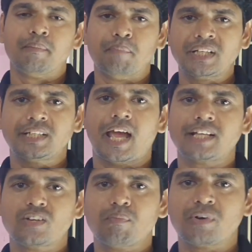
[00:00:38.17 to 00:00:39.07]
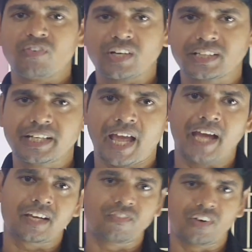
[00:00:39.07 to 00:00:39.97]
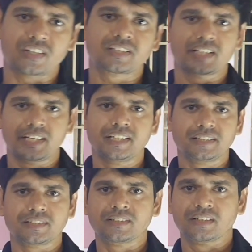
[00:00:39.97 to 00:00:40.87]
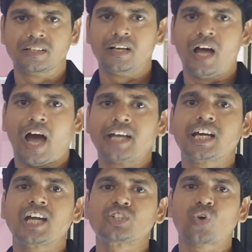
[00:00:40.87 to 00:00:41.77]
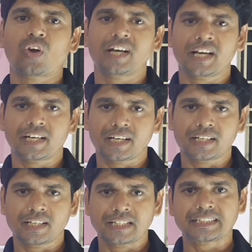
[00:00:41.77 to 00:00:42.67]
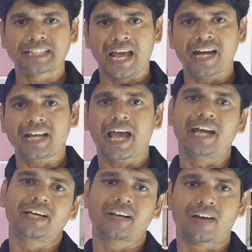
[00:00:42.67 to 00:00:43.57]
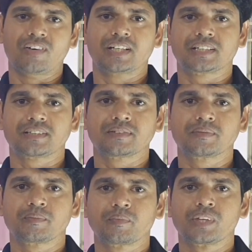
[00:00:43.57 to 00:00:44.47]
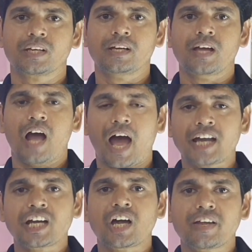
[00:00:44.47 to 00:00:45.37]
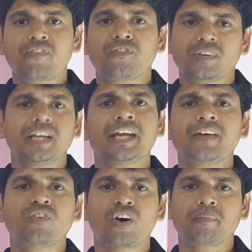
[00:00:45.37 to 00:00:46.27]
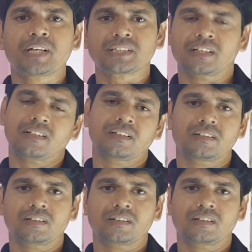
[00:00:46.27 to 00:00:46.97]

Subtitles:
Best example for the aquifers is unconsolidated sand and gravels. If any formation